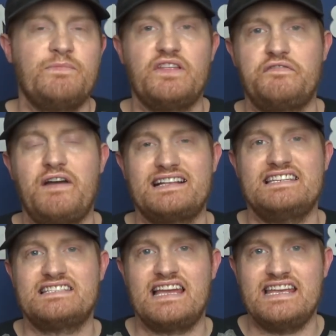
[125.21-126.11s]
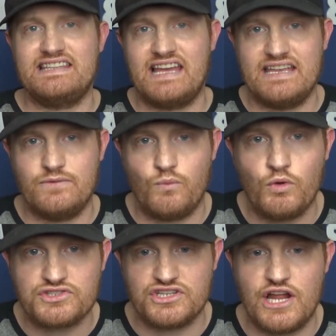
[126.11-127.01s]
That the fact is they
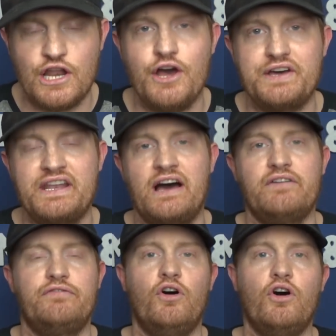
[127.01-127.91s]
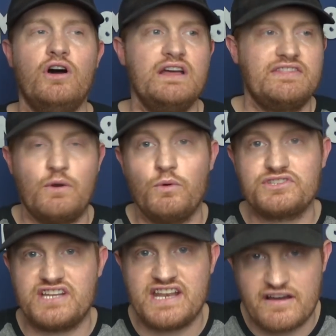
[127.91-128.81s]
wasn't alert enough, or there
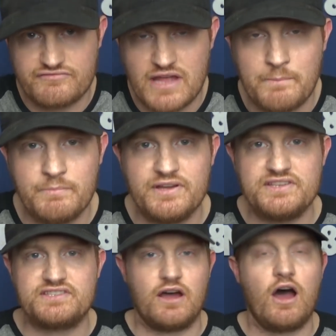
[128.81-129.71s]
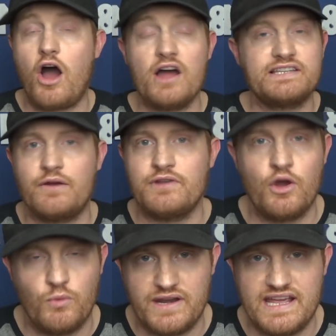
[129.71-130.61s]
wasn't enough numbers. I don't
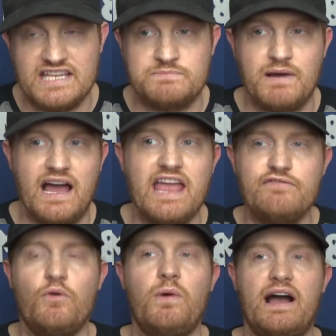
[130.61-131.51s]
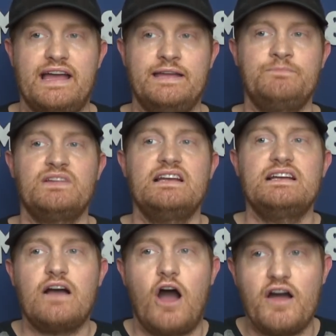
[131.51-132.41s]
know what it is, but either way,
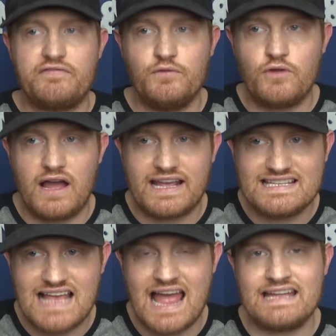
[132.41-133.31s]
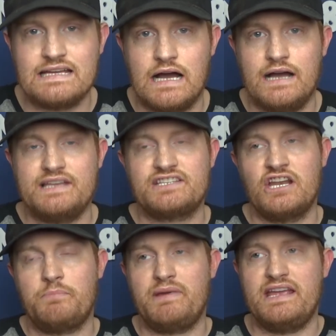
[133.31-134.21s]
I feel like his anger is
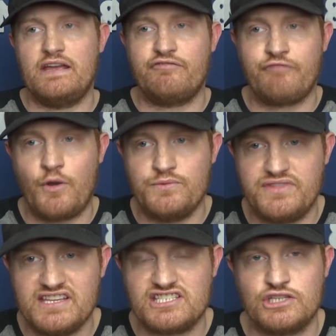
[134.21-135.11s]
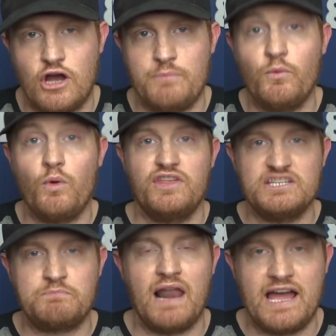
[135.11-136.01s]
going to be thrown this time, or
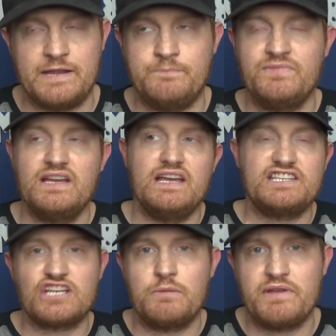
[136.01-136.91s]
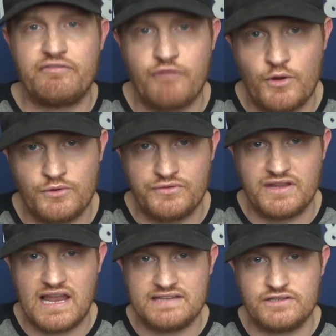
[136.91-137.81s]
his blame is going to be thrown on
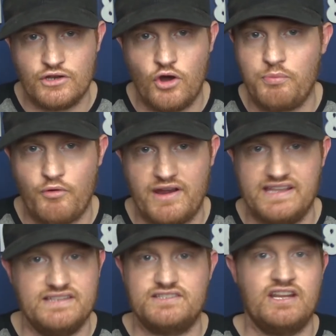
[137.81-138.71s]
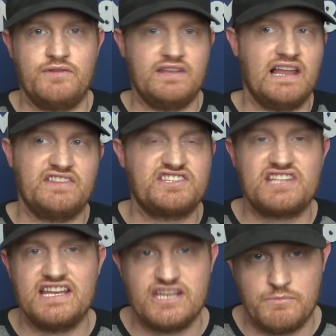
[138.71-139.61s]
the London operators, you know, the London
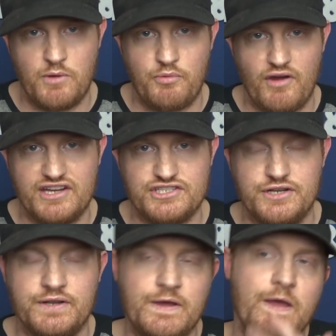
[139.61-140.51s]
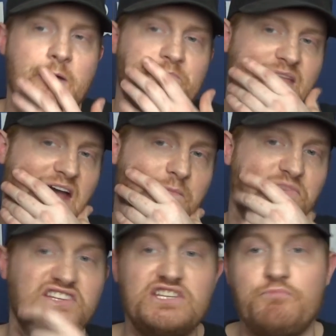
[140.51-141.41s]
Stadium operation. Now,
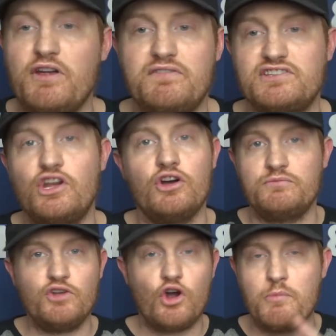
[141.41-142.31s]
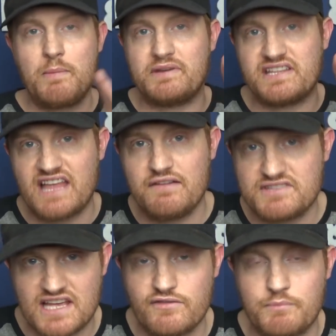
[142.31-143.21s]
this is previous. You got to remember that
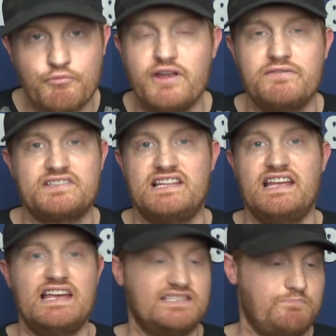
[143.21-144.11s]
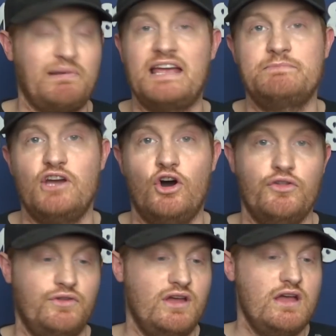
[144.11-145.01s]
David Sullivan previously has blamed it
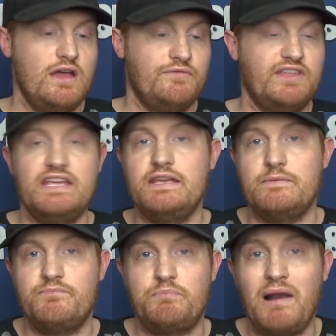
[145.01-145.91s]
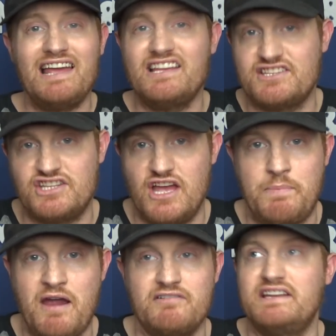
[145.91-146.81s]
on the players that
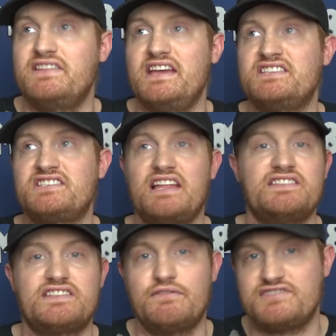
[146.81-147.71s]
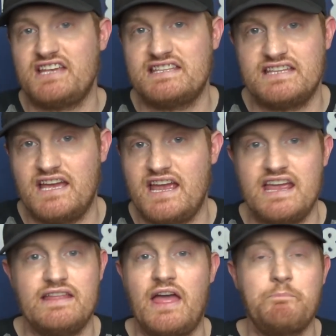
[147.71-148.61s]
apparently that his sons have said that
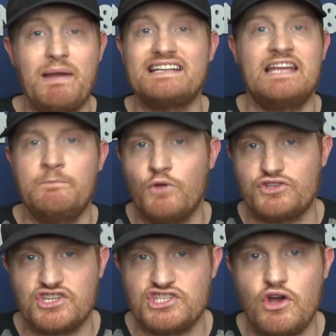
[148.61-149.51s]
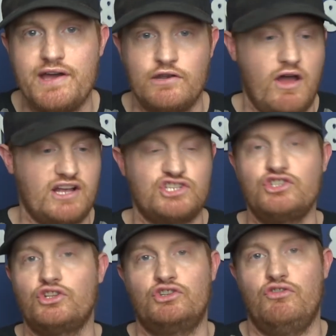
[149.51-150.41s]
they begged him not to sign, like
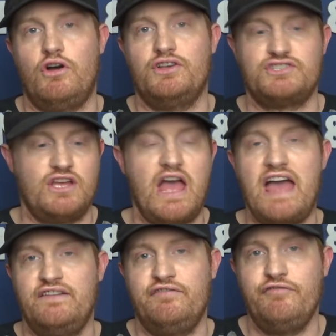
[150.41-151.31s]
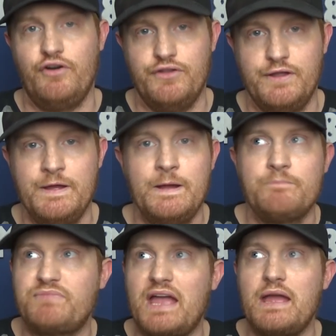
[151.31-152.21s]
Snodgrass and Font.
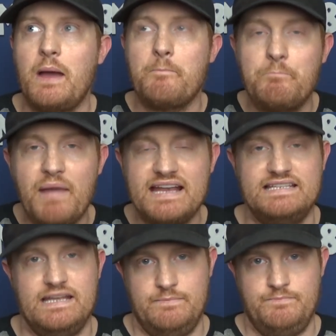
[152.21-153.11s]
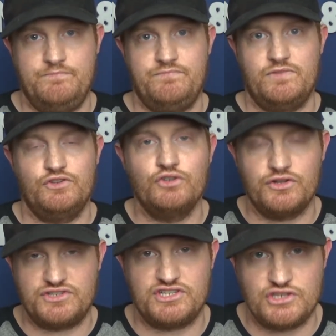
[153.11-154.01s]
They begged him
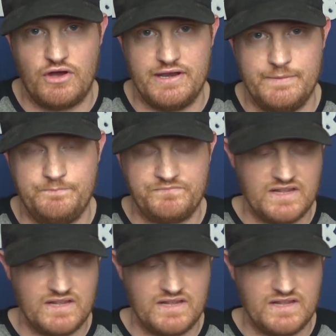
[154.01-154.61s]
not to sign him.